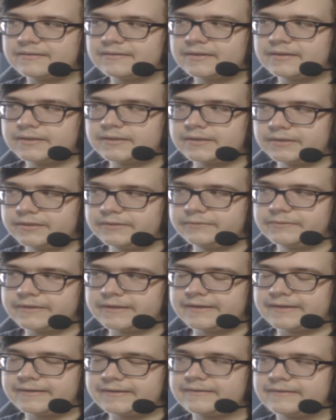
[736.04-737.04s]

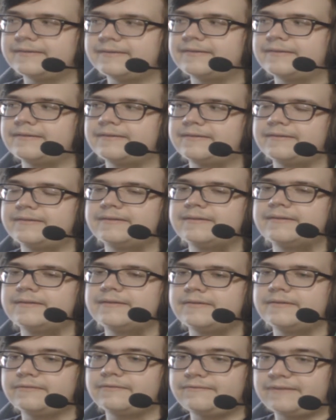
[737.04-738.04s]
Galuna,
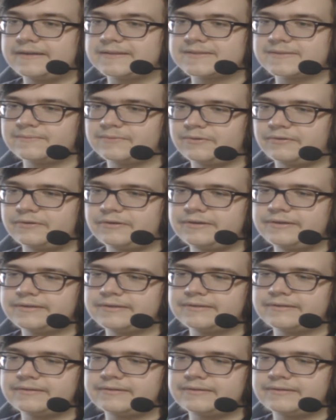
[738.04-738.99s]
Phantom Lord,